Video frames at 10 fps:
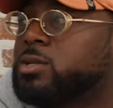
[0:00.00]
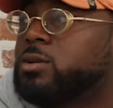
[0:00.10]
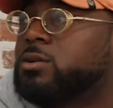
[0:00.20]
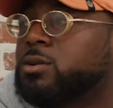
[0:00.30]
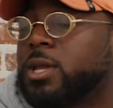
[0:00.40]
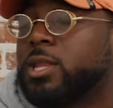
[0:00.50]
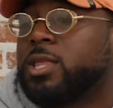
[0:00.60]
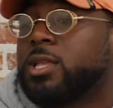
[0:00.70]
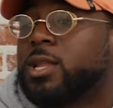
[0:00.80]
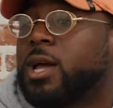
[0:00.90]
Yeah. So
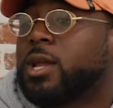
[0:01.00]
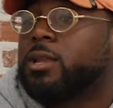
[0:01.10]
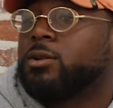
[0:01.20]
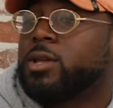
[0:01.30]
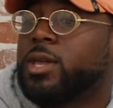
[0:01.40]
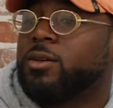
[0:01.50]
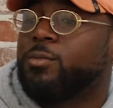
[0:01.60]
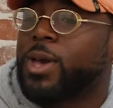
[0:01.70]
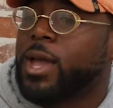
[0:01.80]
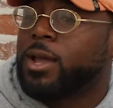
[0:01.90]
anything that I can do to give
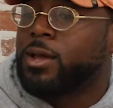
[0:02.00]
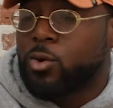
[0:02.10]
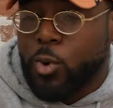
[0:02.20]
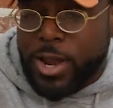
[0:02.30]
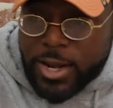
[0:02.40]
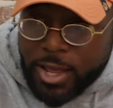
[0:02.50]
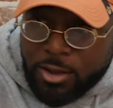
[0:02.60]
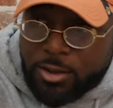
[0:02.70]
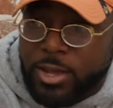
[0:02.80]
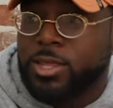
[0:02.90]
back right
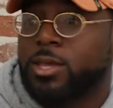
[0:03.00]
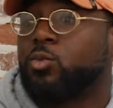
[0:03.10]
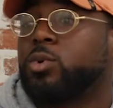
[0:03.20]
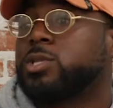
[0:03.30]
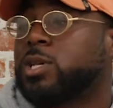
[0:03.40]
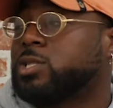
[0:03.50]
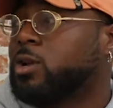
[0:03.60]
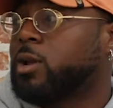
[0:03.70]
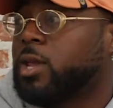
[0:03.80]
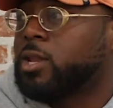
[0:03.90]
now, and then once I
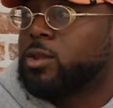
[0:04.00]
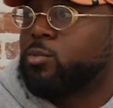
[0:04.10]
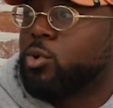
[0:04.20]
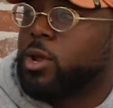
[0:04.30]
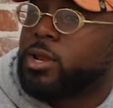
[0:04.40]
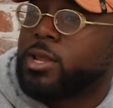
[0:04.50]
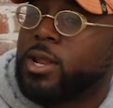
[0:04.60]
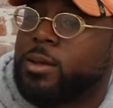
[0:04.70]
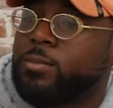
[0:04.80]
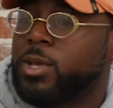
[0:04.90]
start getting the bread
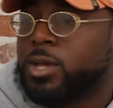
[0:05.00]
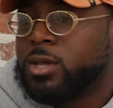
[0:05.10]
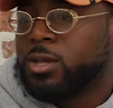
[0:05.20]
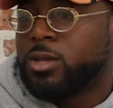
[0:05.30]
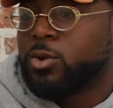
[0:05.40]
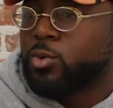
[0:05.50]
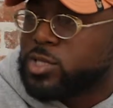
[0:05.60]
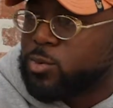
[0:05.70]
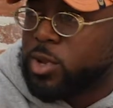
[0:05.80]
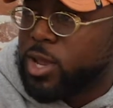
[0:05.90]
that I'm
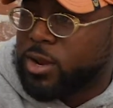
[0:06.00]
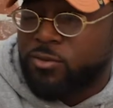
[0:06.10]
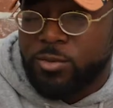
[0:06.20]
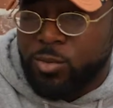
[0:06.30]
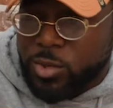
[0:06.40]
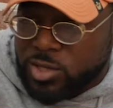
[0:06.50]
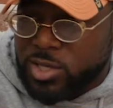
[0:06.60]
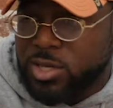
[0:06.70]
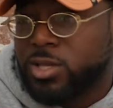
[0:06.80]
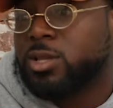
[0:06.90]
reciprocating from the
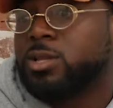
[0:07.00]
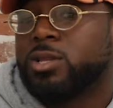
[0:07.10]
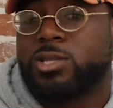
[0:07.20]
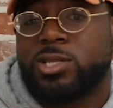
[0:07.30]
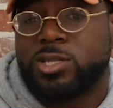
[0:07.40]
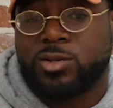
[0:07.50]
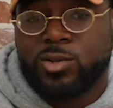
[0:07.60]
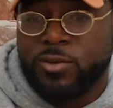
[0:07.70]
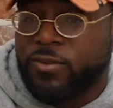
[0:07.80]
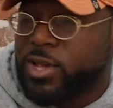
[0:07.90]
music, then it's just
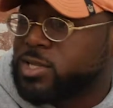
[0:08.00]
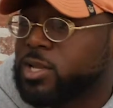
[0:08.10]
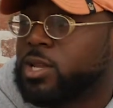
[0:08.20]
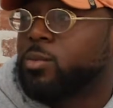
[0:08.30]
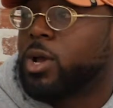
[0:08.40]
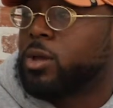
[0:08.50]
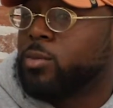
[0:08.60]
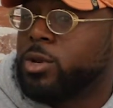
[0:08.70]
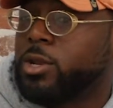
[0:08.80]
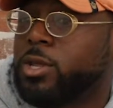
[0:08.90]
investing in my
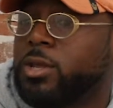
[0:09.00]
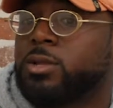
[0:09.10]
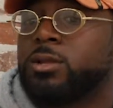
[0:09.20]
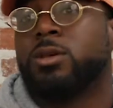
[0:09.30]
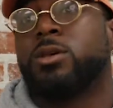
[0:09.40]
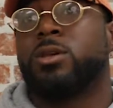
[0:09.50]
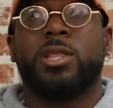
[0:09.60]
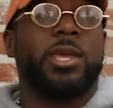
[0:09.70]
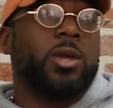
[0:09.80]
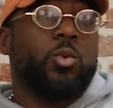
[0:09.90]
community and
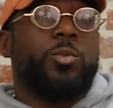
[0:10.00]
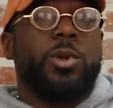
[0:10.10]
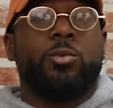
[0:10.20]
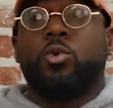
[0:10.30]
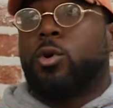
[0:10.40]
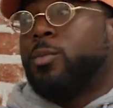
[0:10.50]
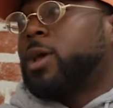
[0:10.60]
linking with people who are